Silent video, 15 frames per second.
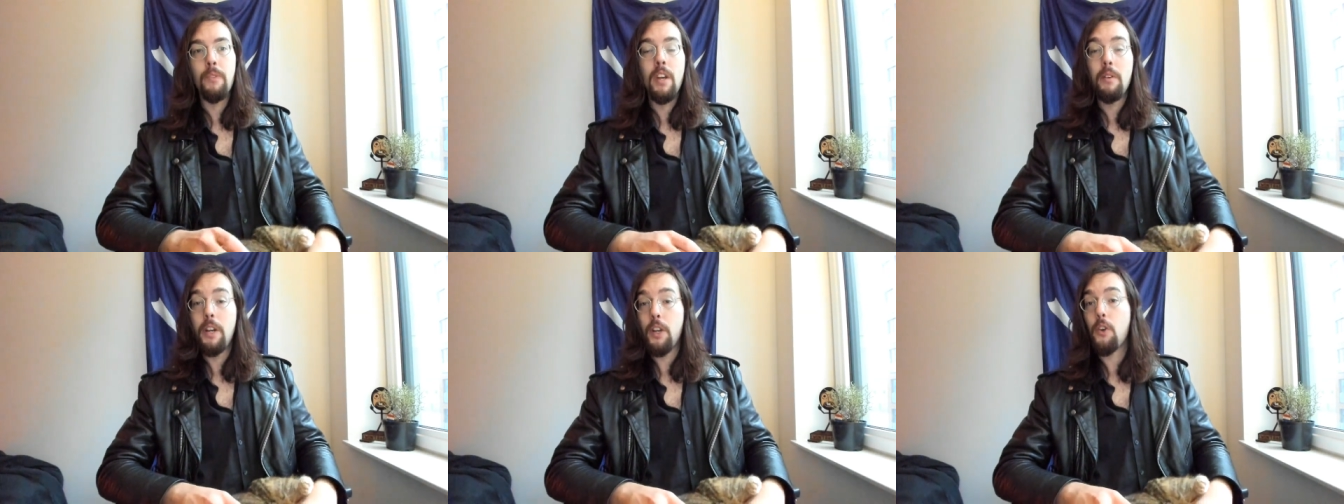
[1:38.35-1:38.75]

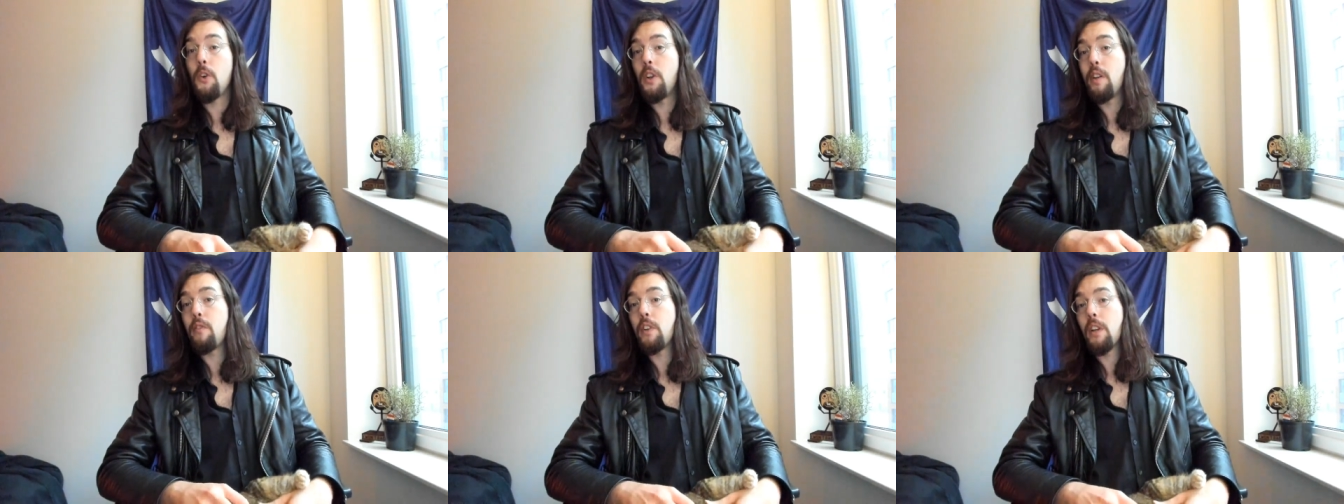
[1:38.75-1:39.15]
It could
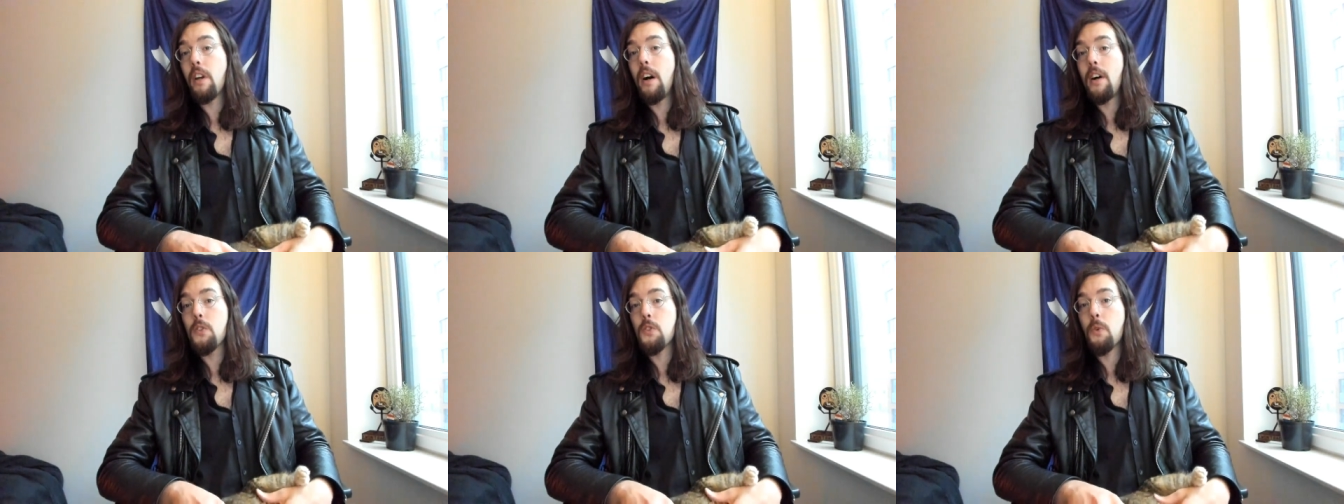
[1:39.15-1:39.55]
even
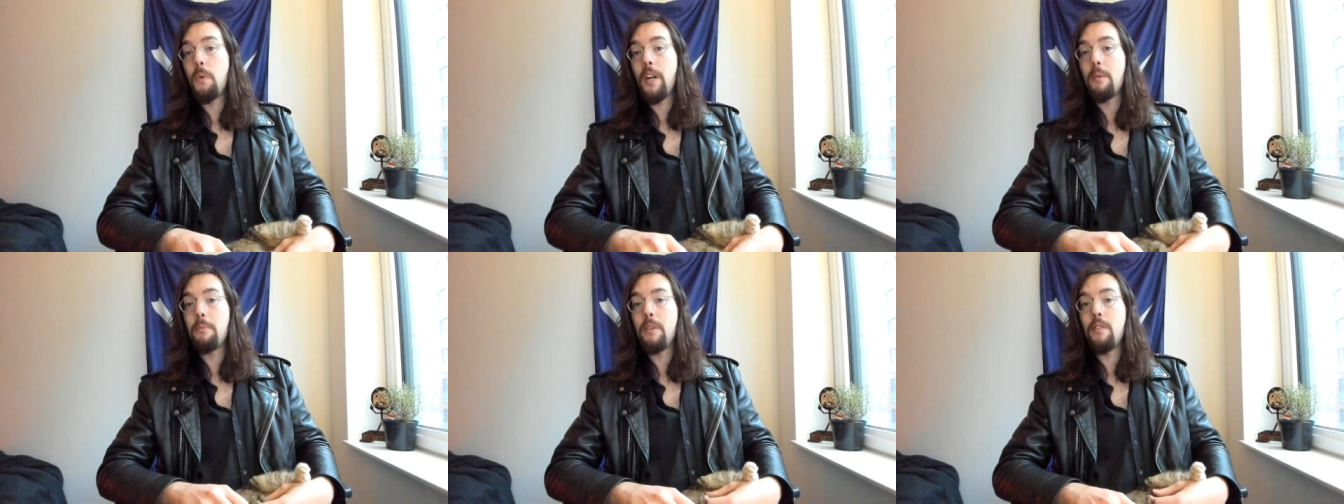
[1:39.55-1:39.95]
cause quite
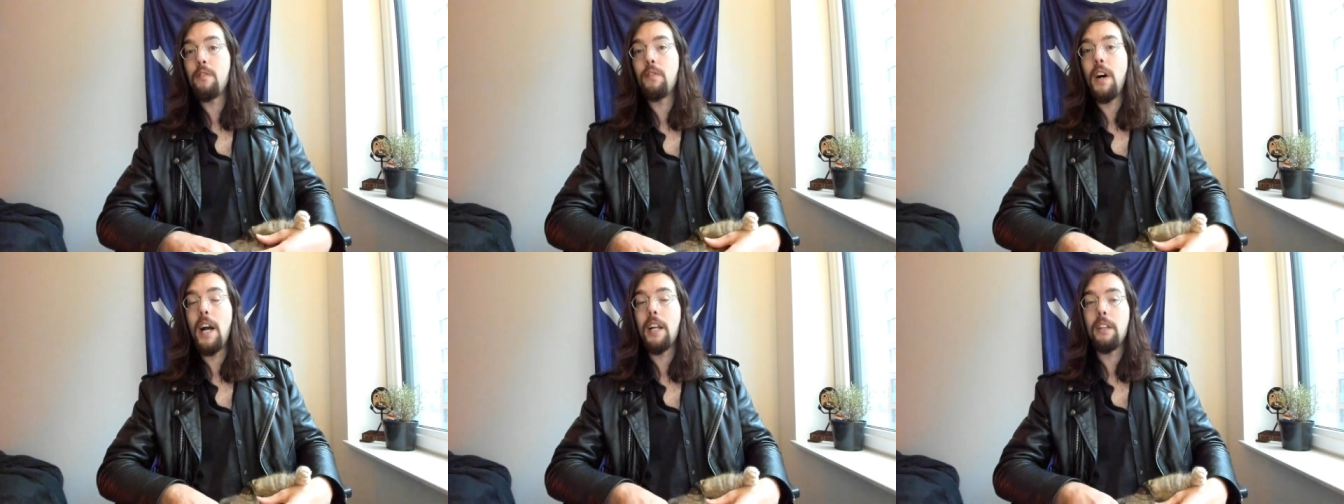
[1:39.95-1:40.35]
a bit of
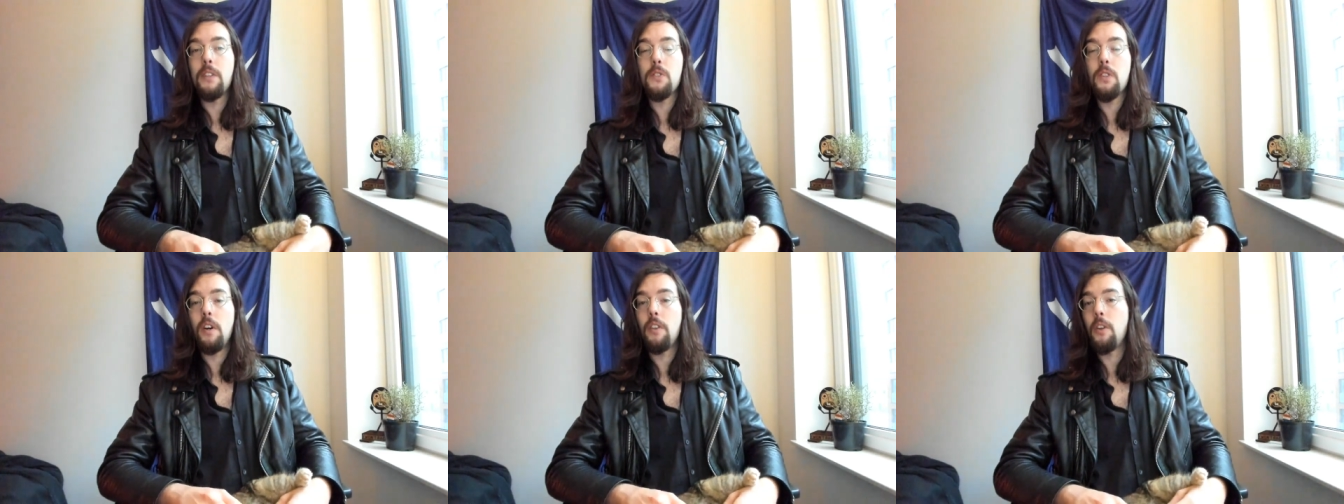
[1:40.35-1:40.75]
violence,
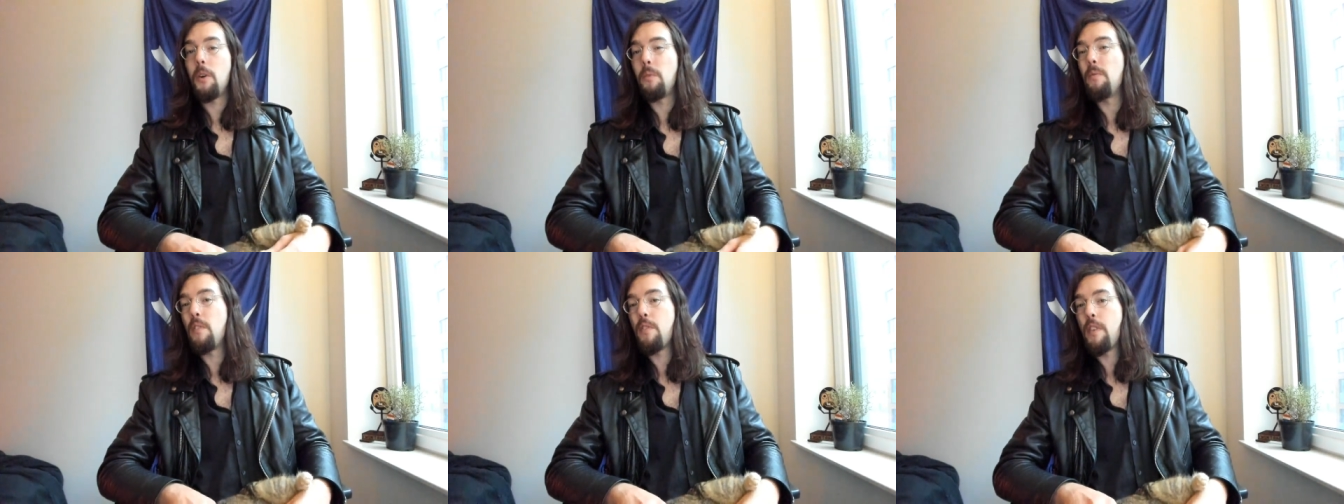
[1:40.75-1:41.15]
although
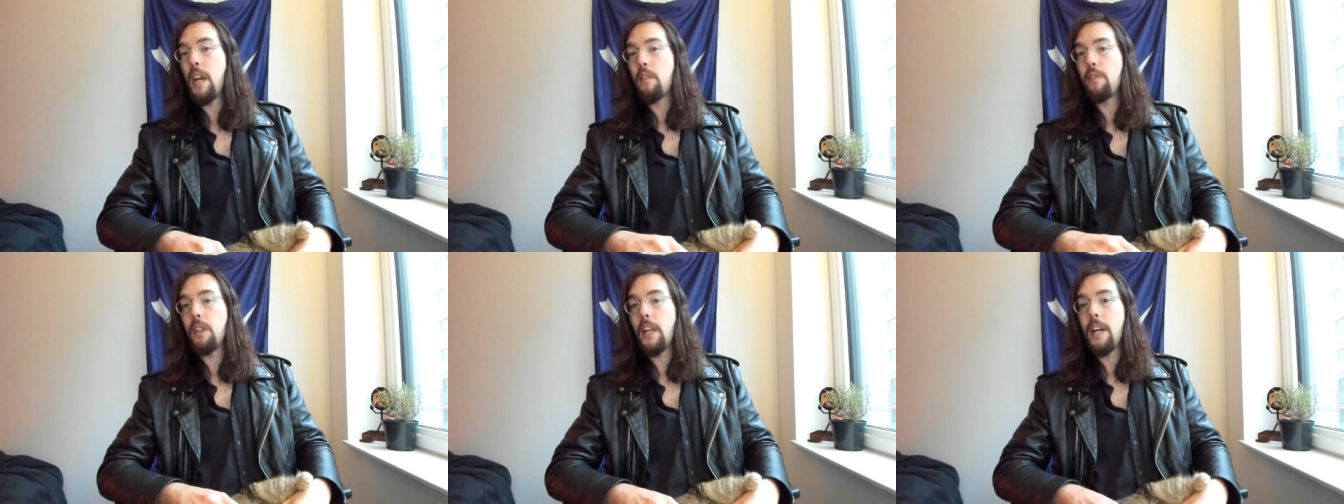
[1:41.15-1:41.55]

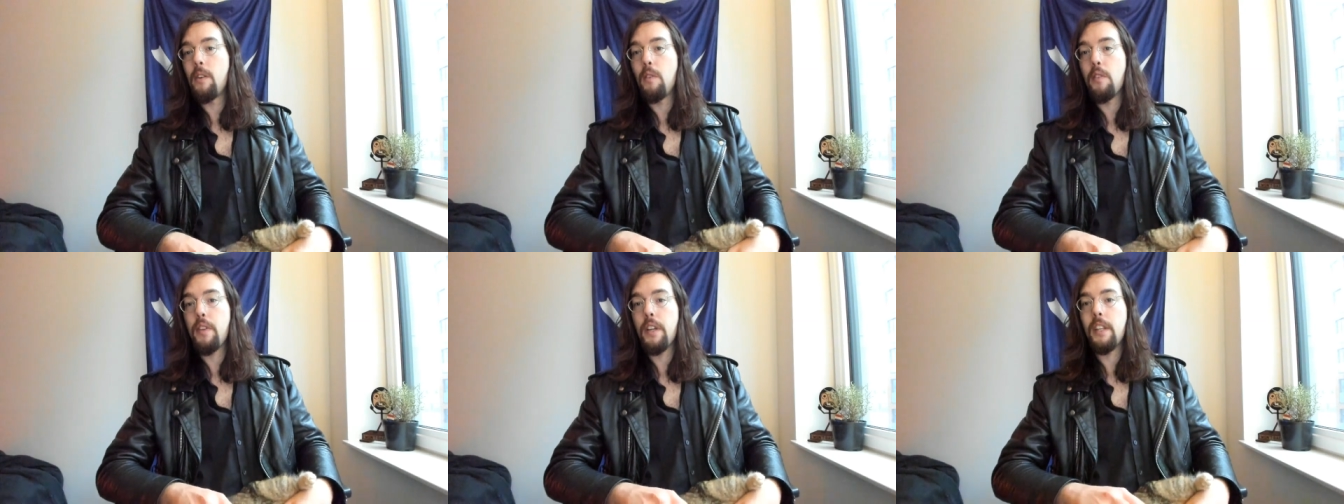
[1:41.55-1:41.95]
thankfully I don't
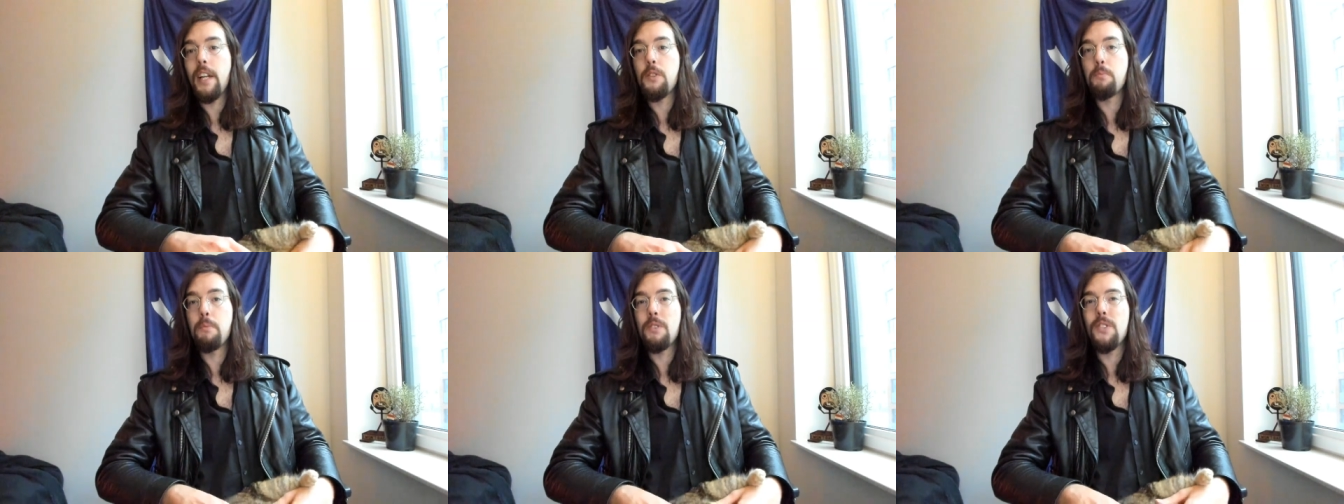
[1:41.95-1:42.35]
think that's
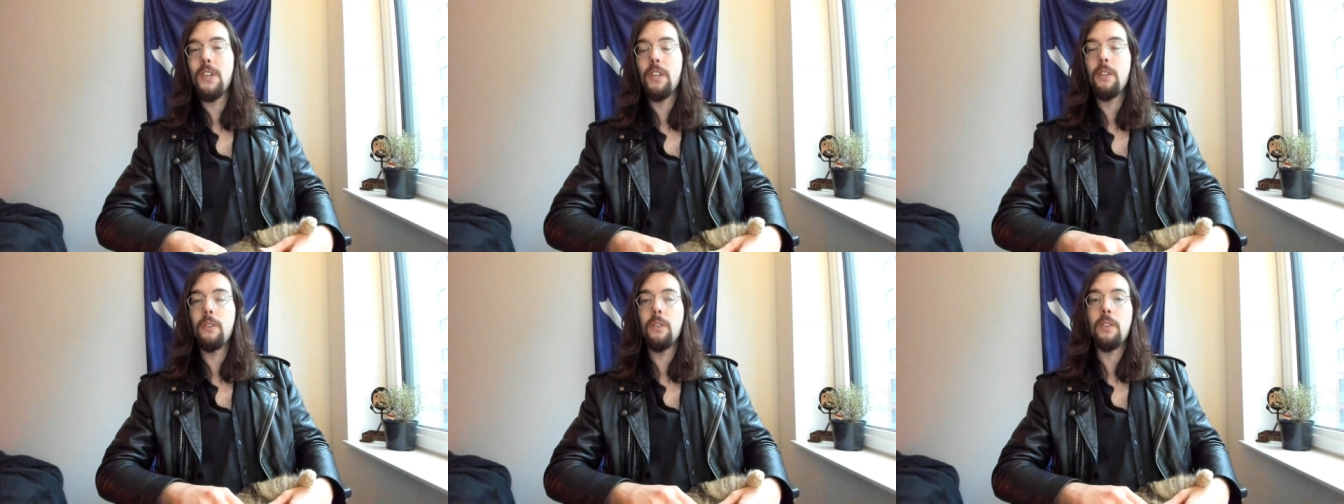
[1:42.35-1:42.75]

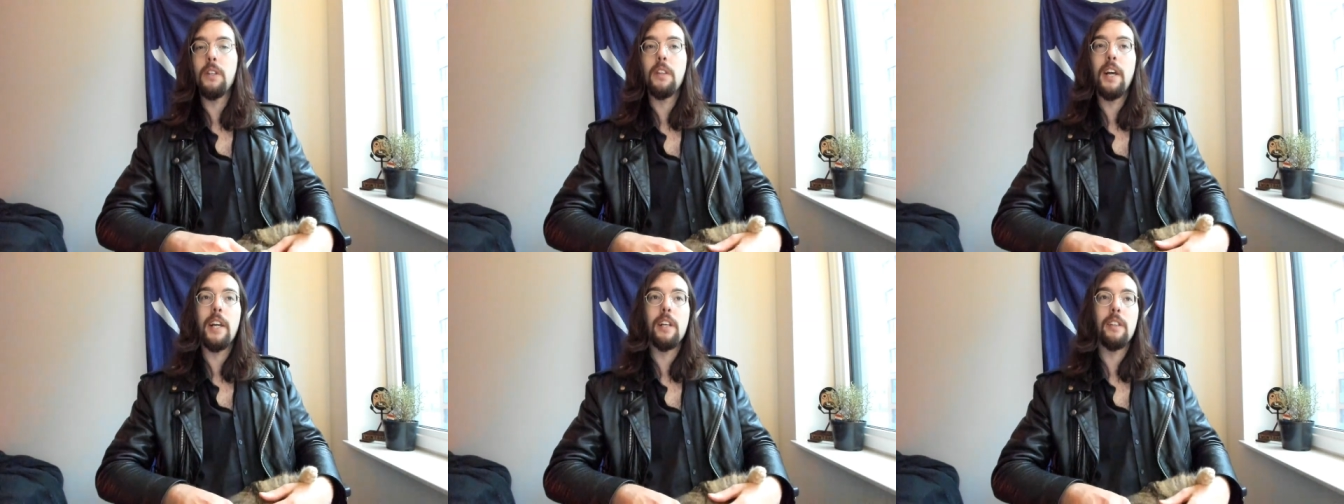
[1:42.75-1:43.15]
particularly
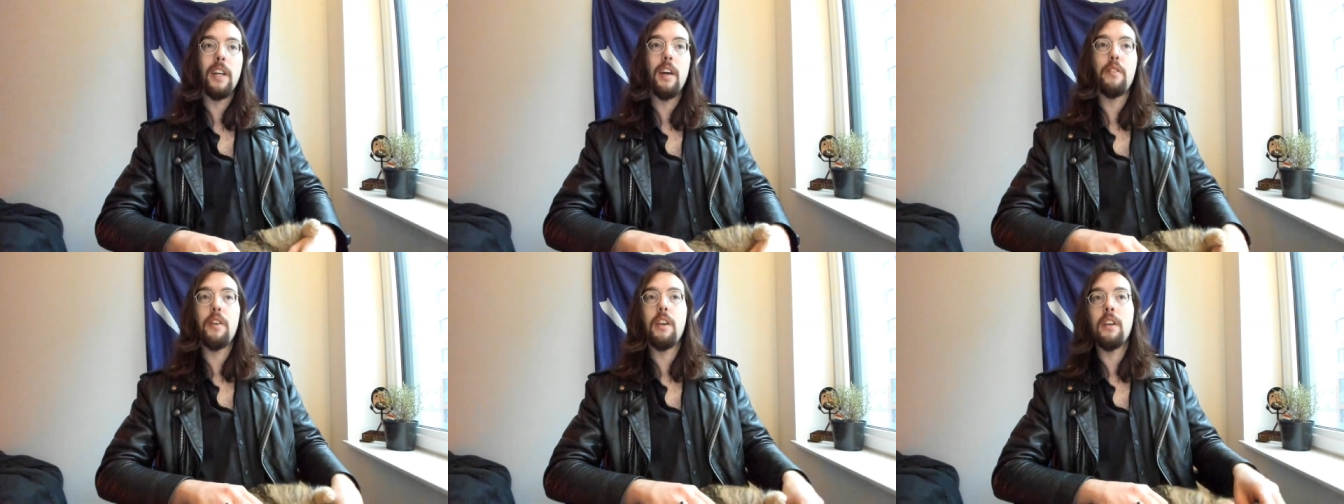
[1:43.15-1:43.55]
likely. I
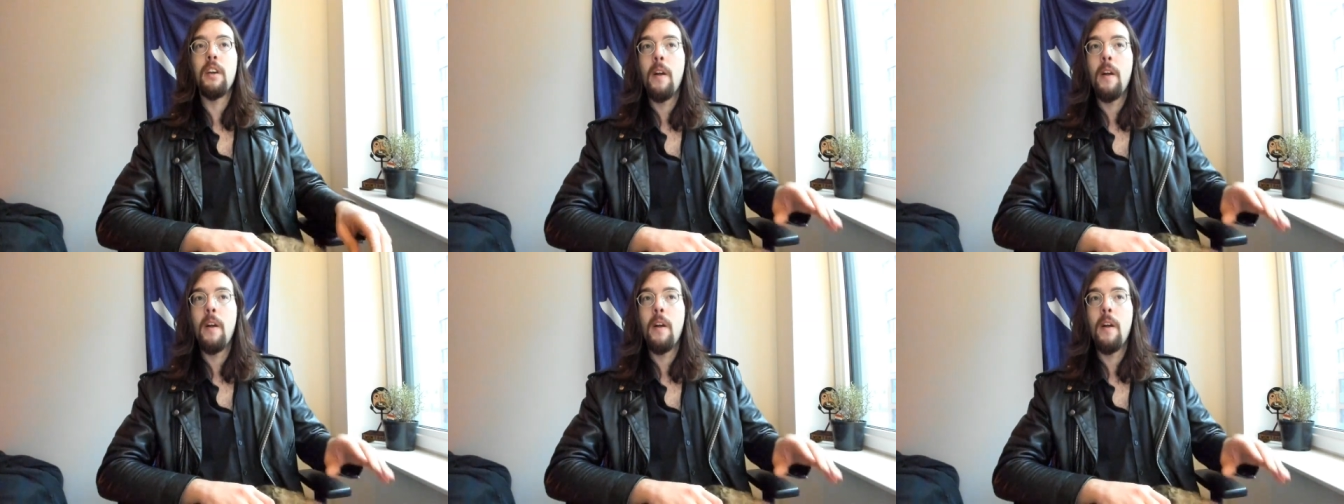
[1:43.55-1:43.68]
think